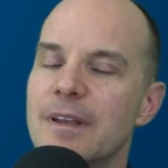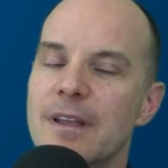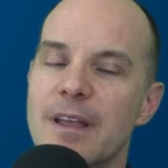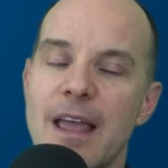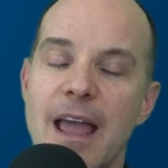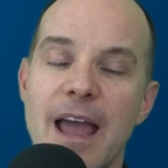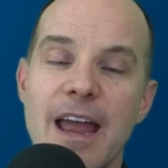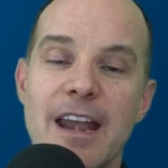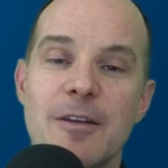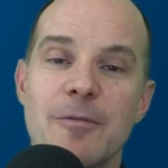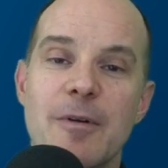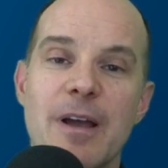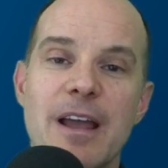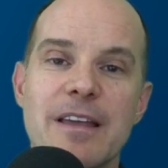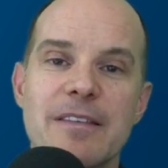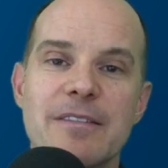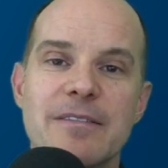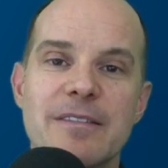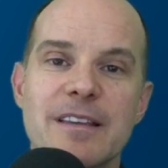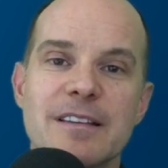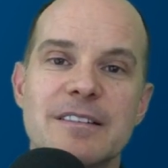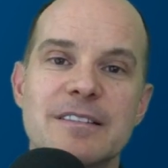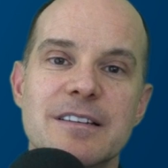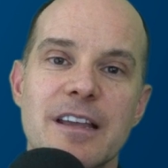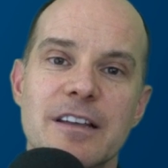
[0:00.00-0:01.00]
Anyway,
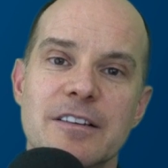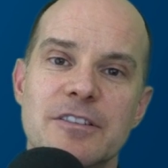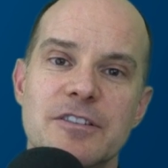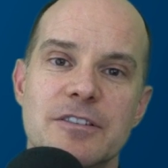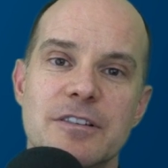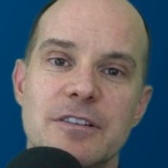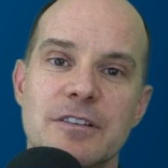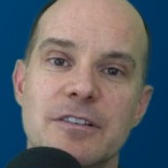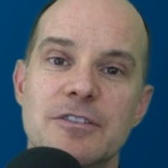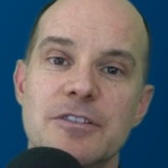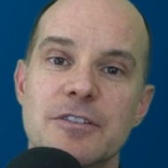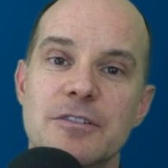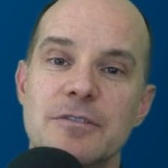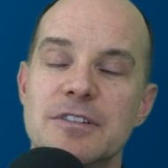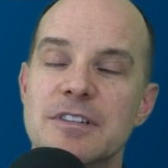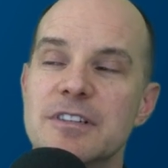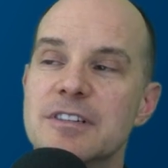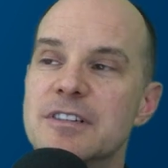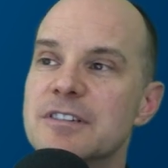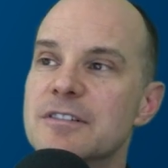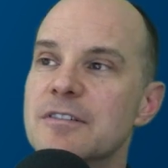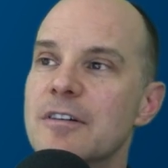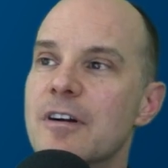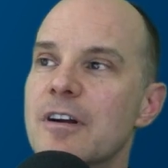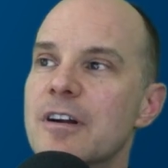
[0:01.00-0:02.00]
this gets the juices
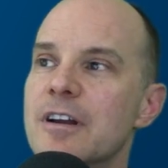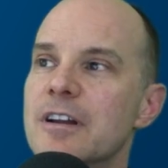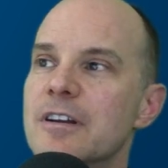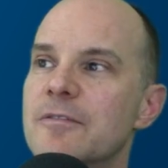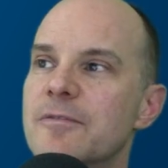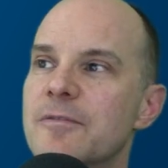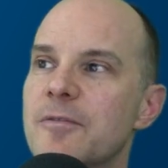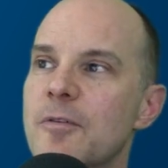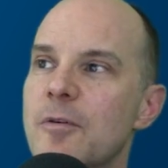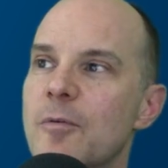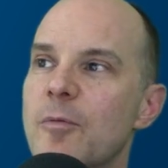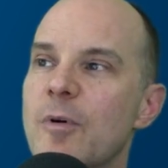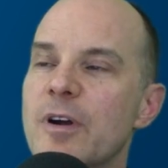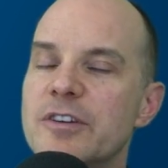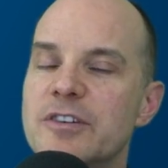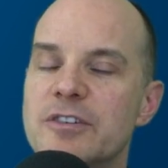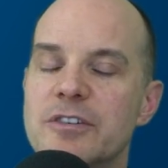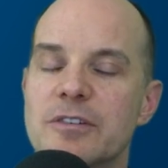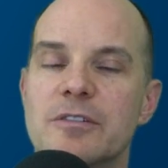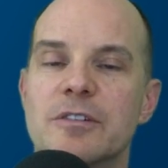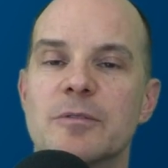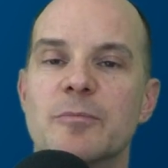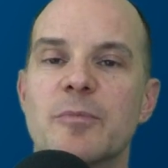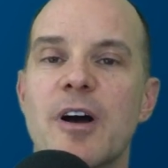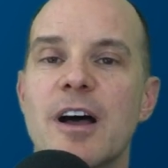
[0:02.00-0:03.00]
started for what
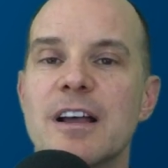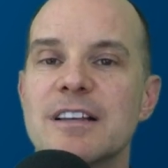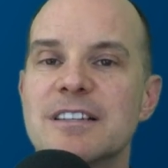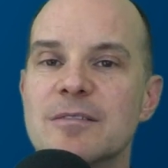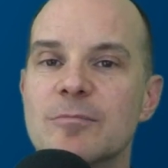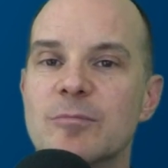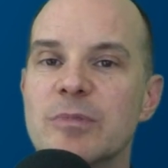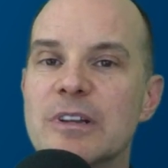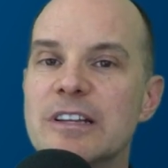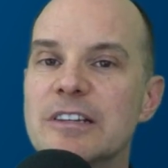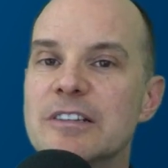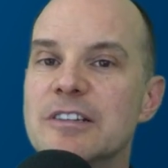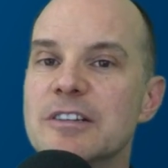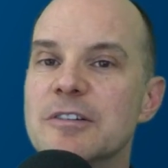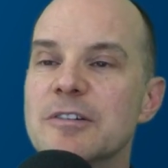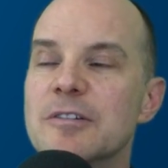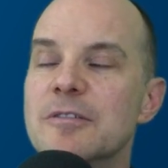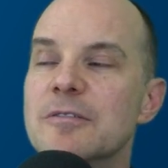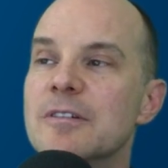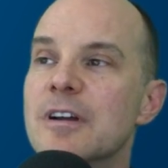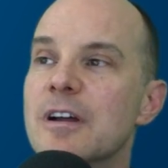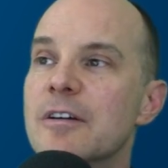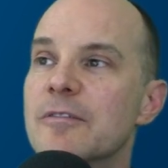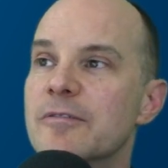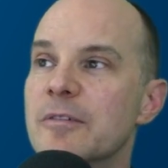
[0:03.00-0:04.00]
you could possibly
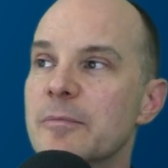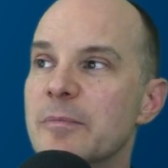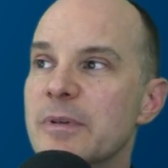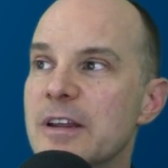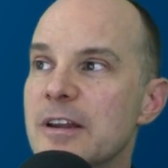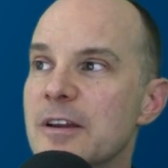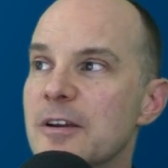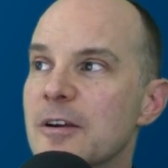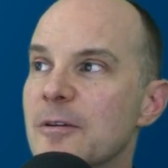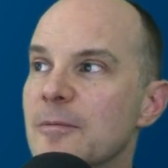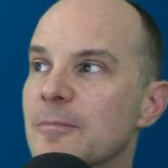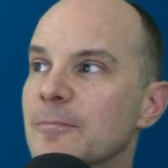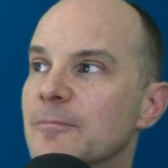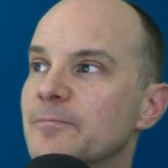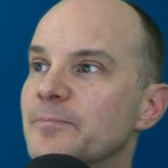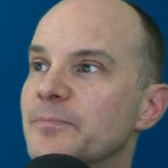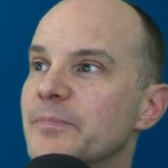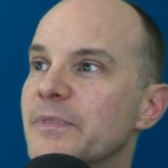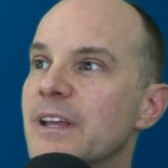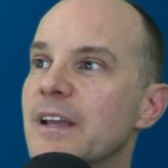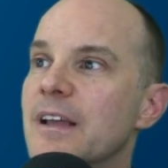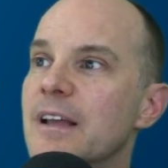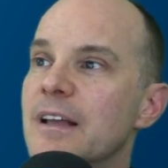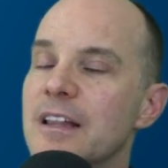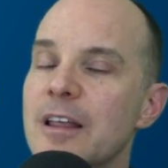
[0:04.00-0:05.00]
do from here.
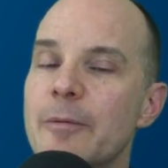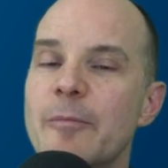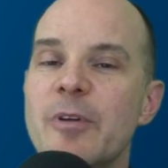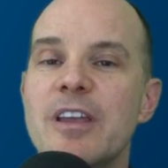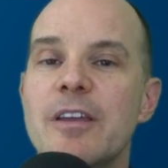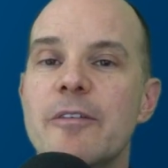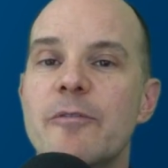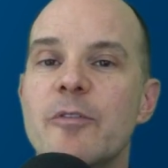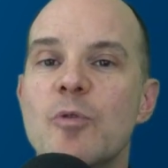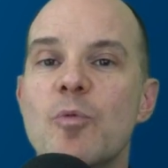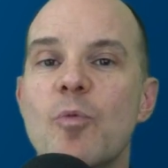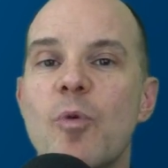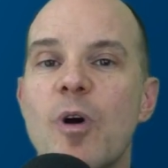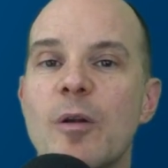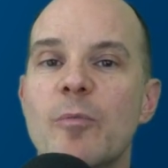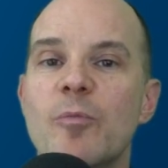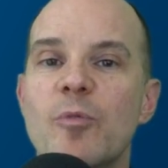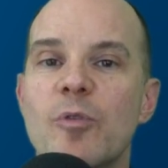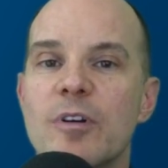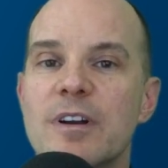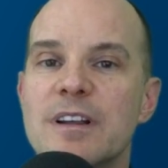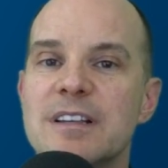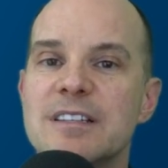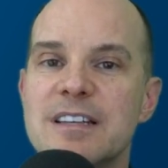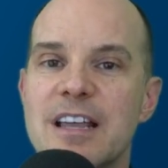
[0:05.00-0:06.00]
Let me give you one
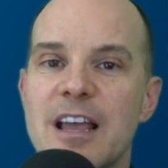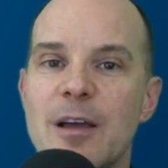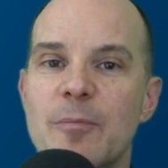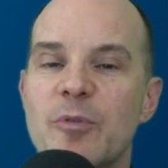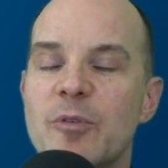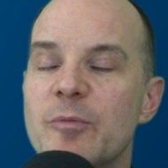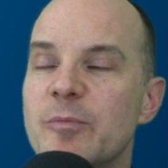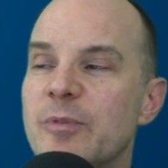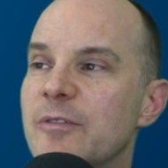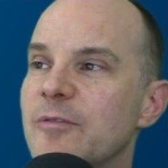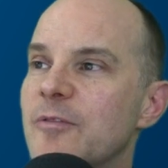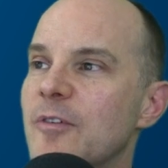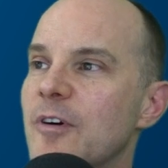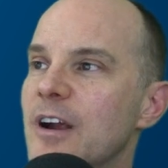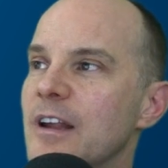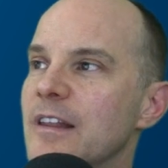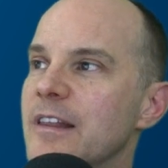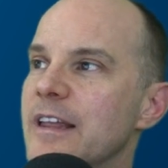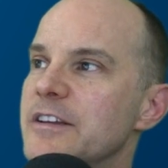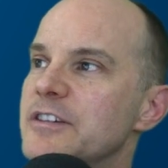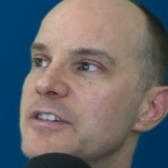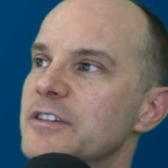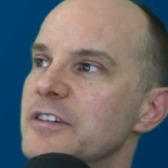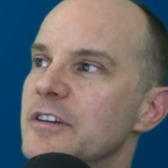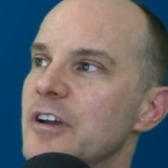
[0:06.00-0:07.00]
more example before I
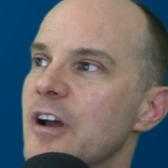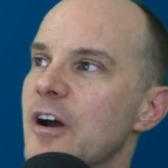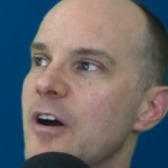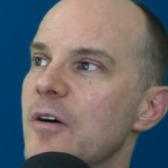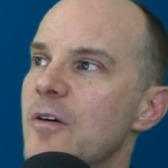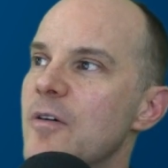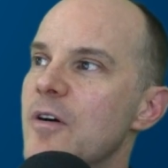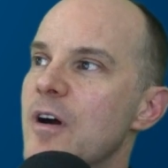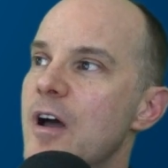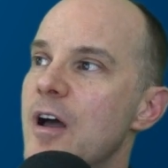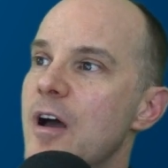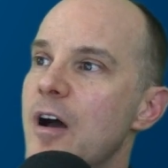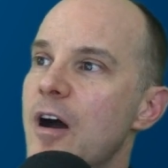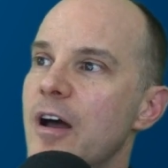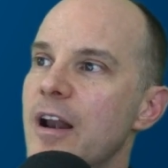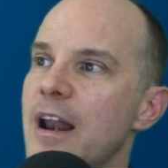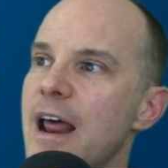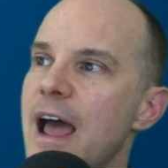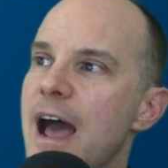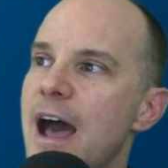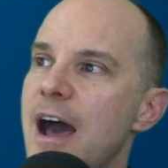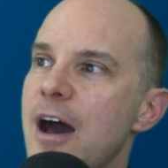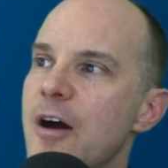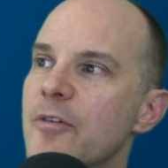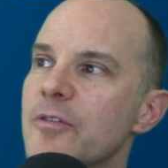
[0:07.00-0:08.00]
let you go on
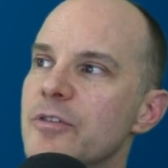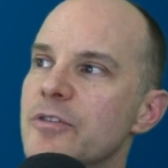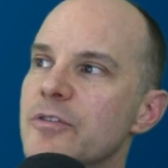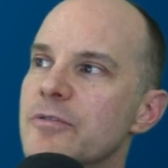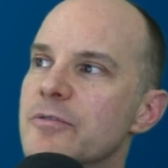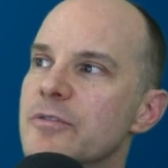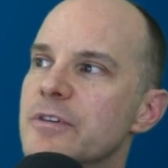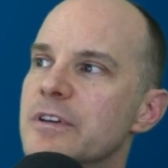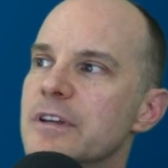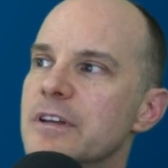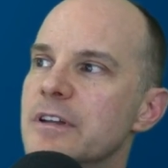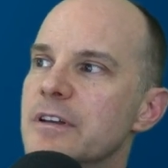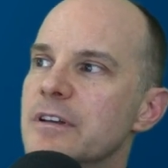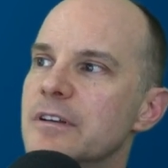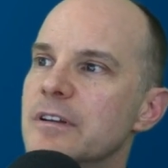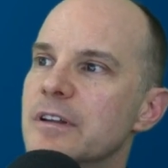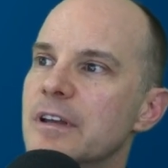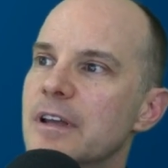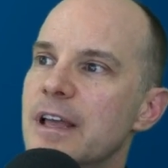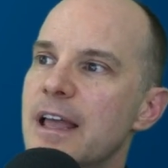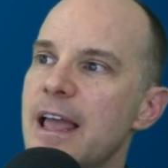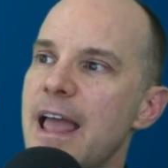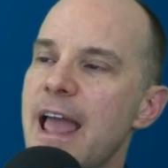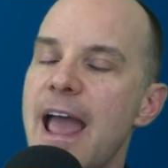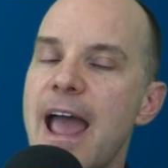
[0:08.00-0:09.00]
how you can
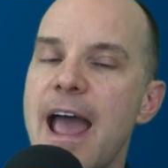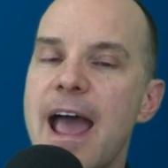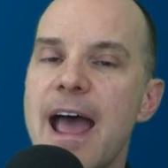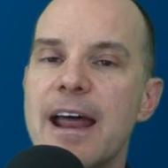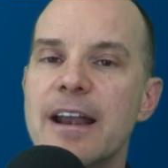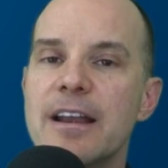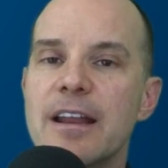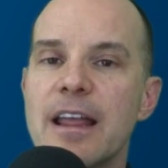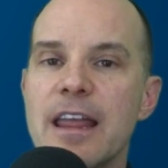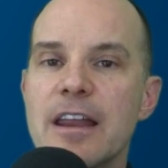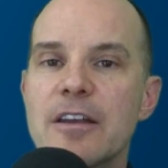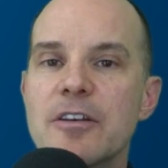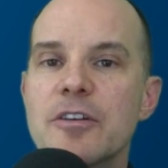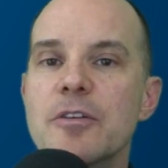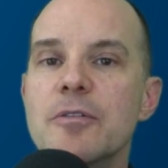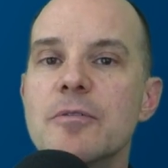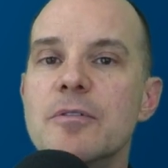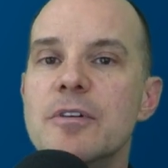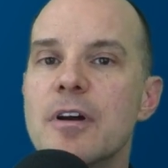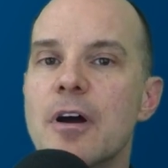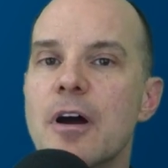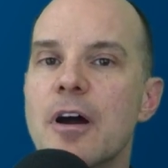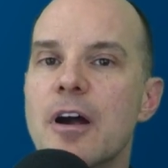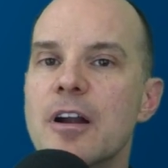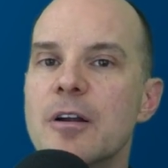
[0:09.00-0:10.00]
add a new
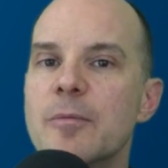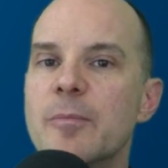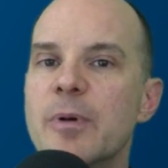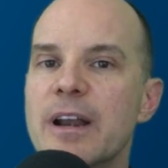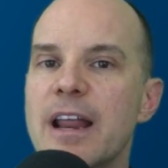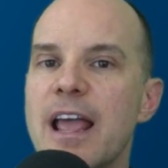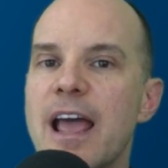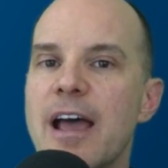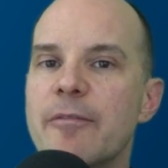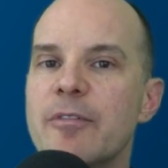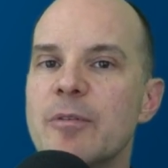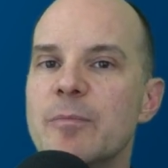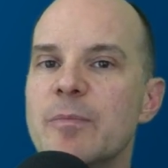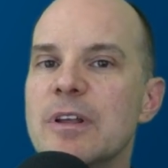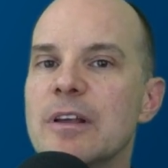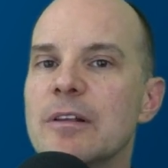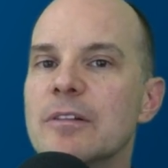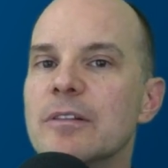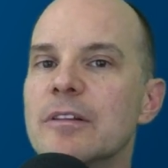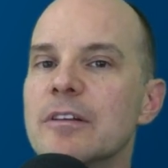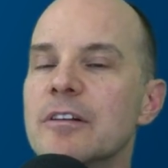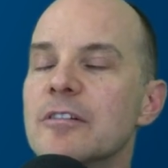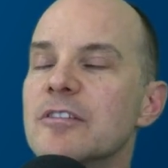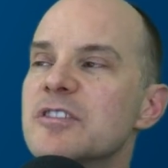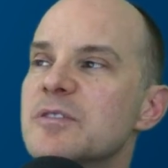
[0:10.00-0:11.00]
card but have it be a
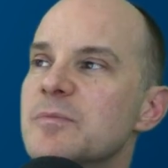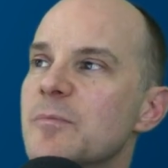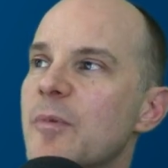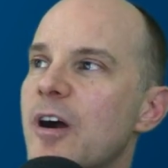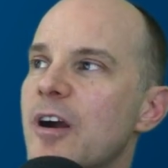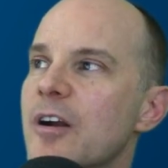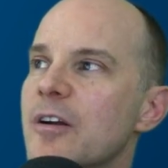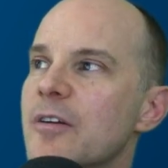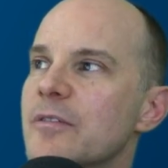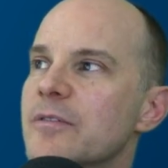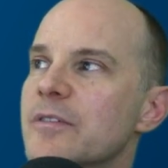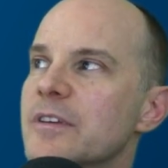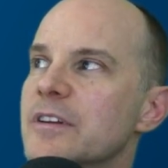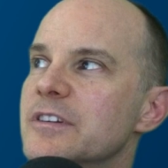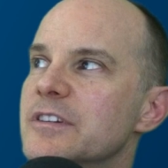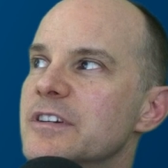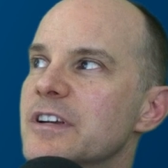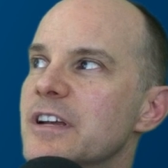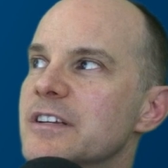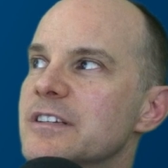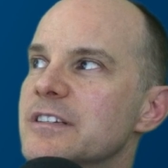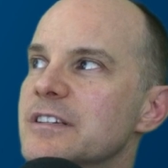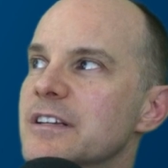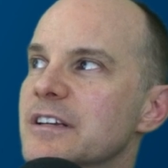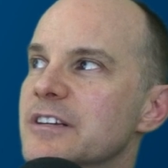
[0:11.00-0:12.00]
little smarter than
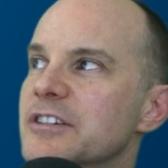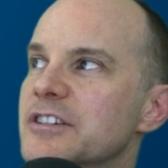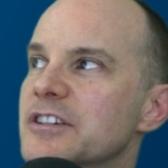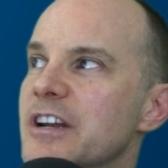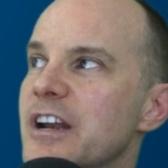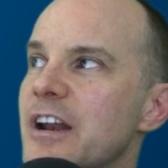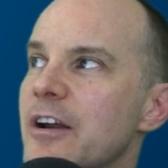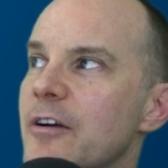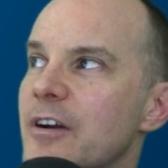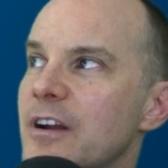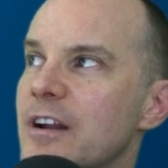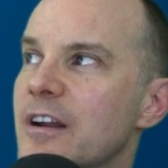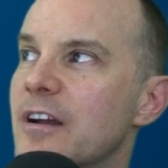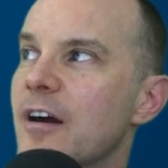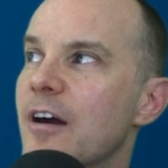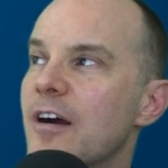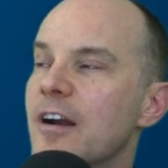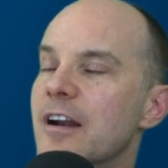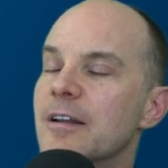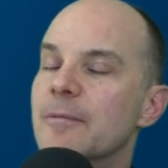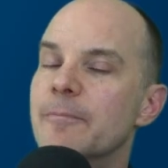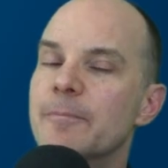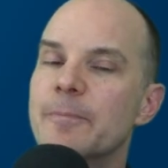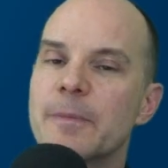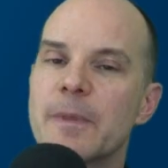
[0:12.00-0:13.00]
just a generic
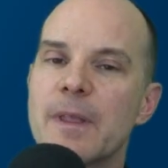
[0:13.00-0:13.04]
card.